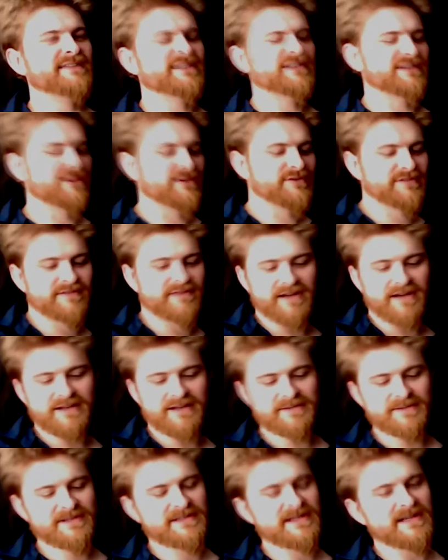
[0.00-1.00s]
And there's loads of
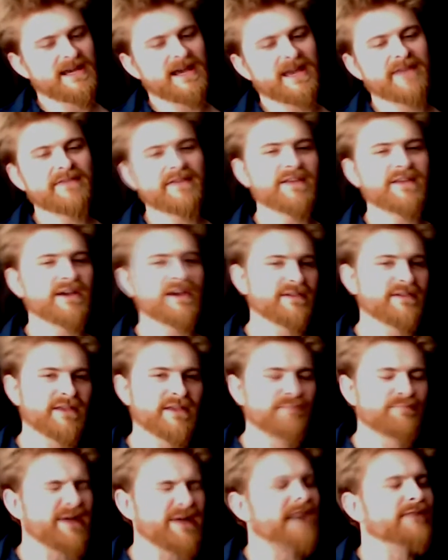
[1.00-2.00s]
guys with and then
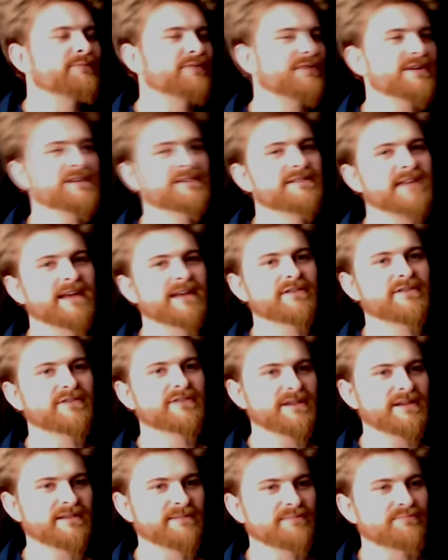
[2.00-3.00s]
the battle priest and
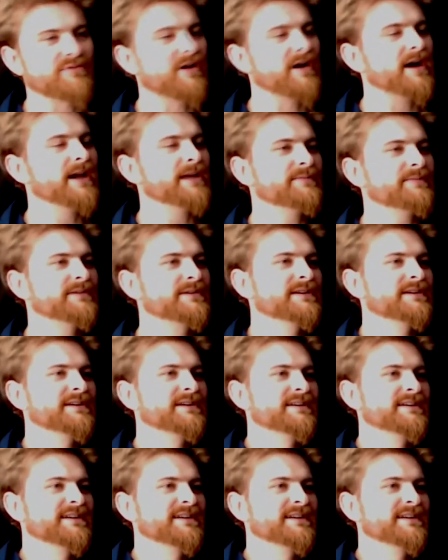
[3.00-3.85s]
the bribed